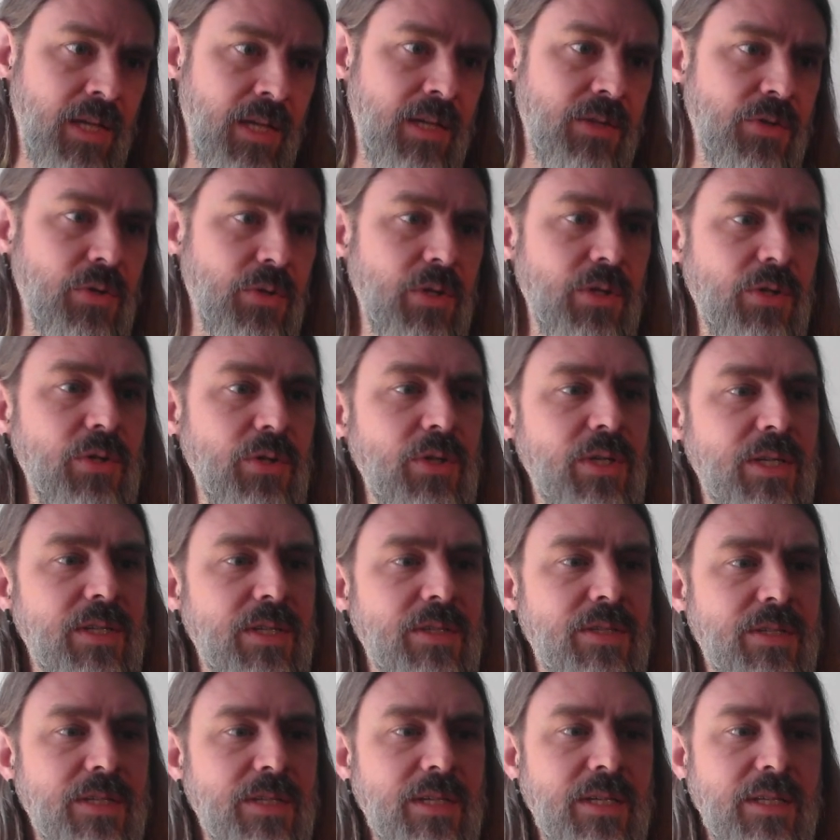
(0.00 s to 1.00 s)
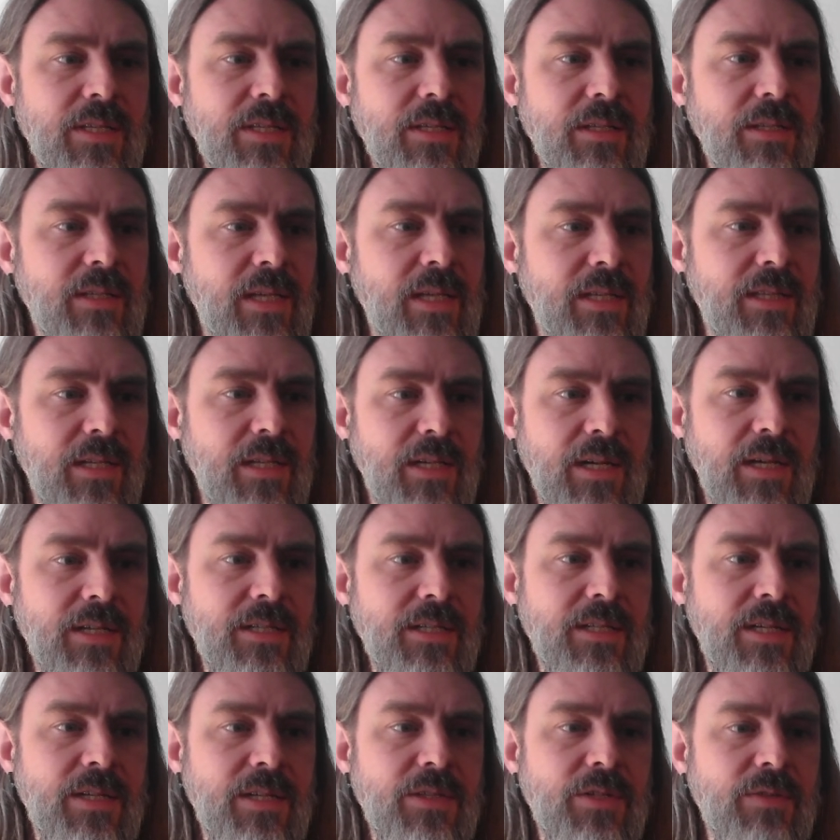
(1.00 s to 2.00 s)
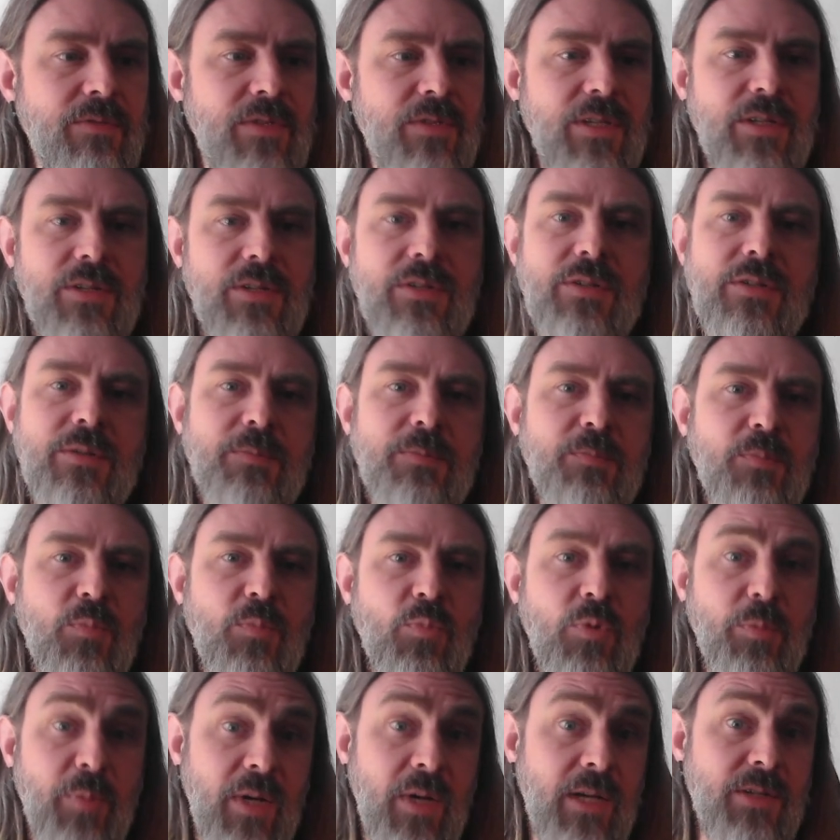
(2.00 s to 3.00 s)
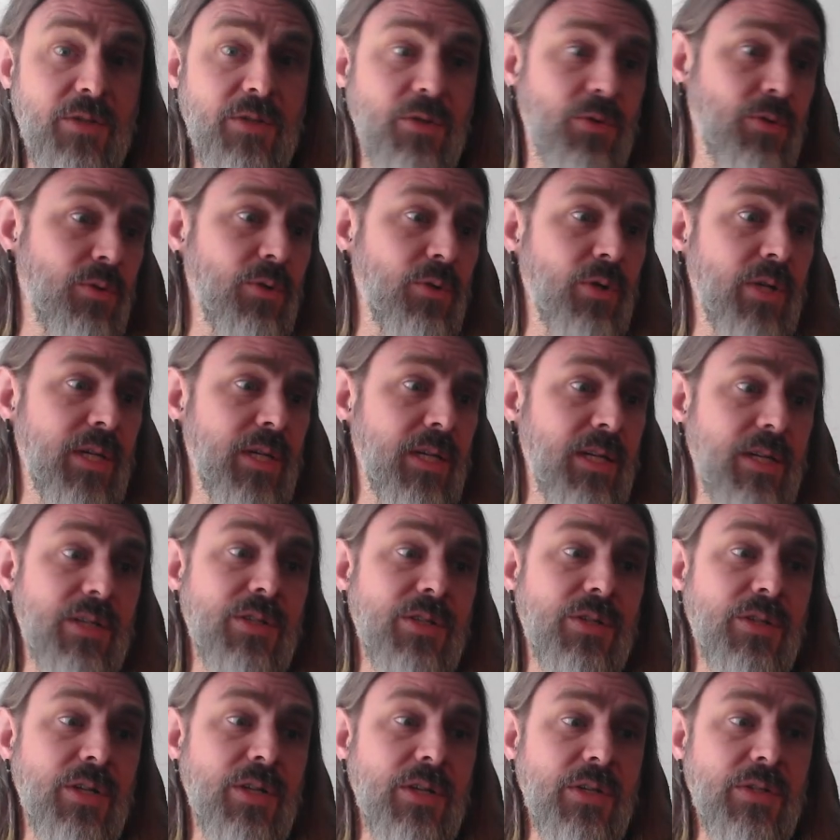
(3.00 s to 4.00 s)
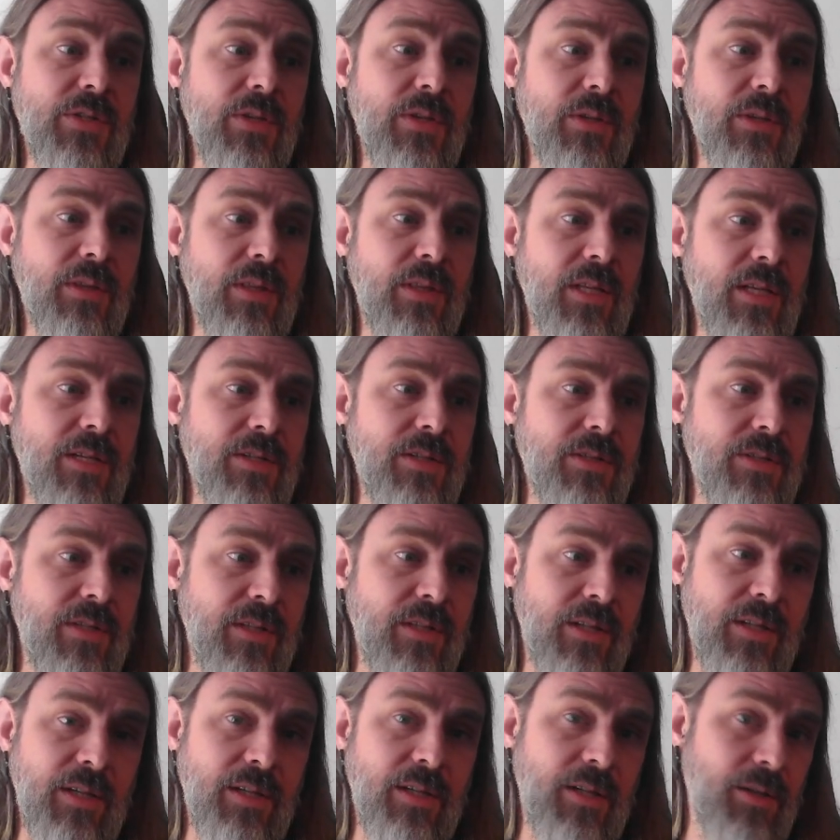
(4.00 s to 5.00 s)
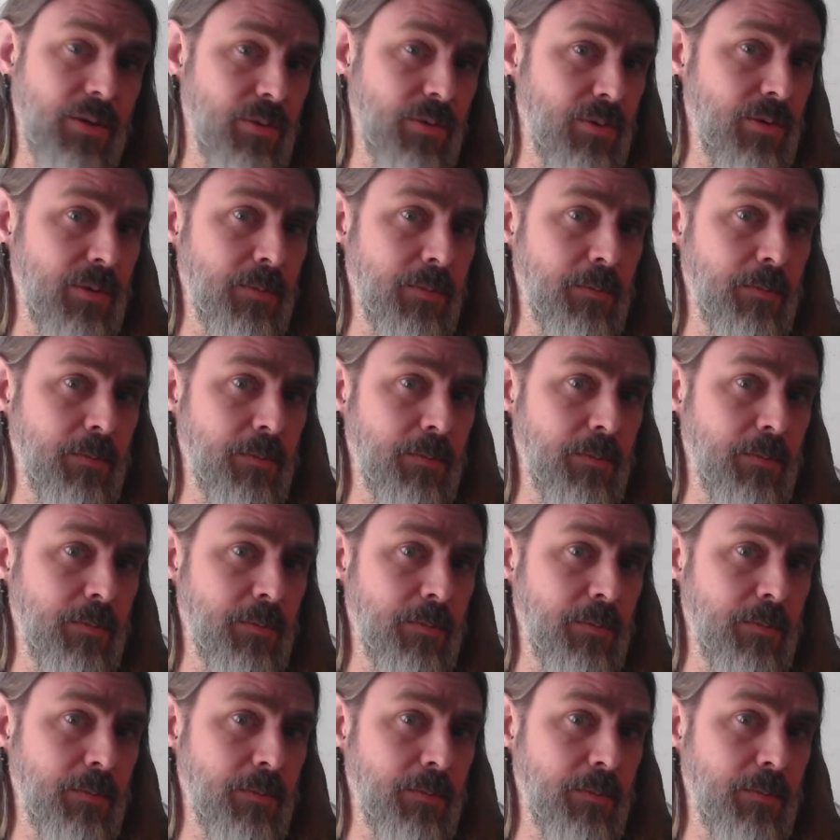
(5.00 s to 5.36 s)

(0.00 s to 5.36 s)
So here you can see that the contents of this repository is just this gitignore.